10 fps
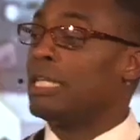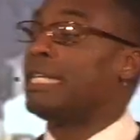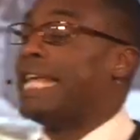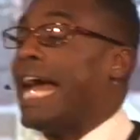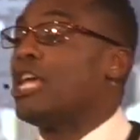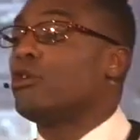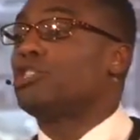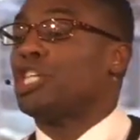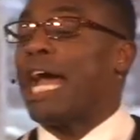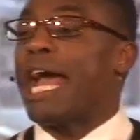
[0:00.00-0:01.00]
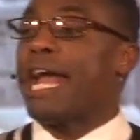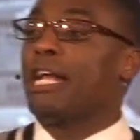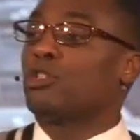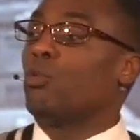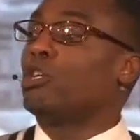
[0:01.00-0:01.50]
The day you
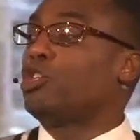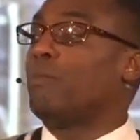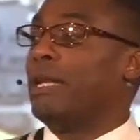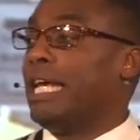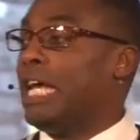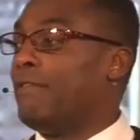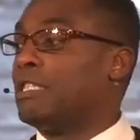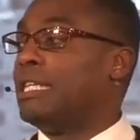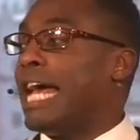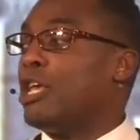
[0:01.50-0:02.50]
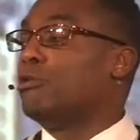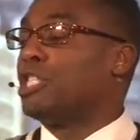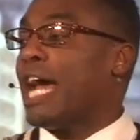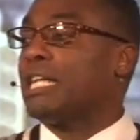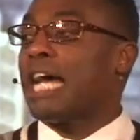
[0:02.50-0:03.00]
change what you believe is the day you
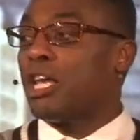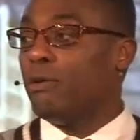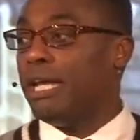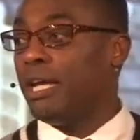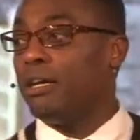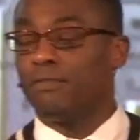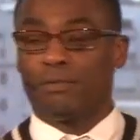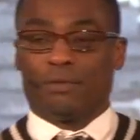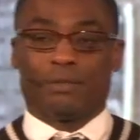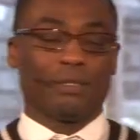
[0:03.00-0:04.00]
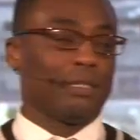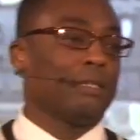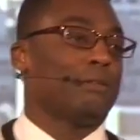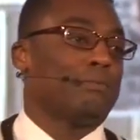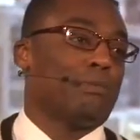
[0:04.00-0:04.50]
change how you live.
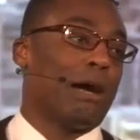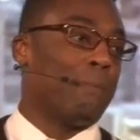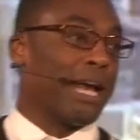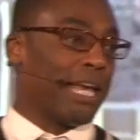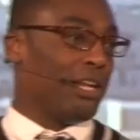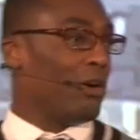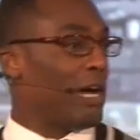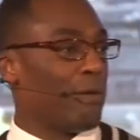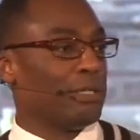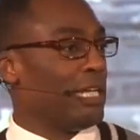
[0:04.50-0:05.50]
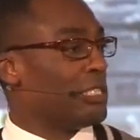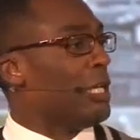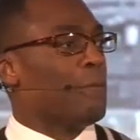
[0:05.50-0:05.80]
Well, I'm not getting no help with this.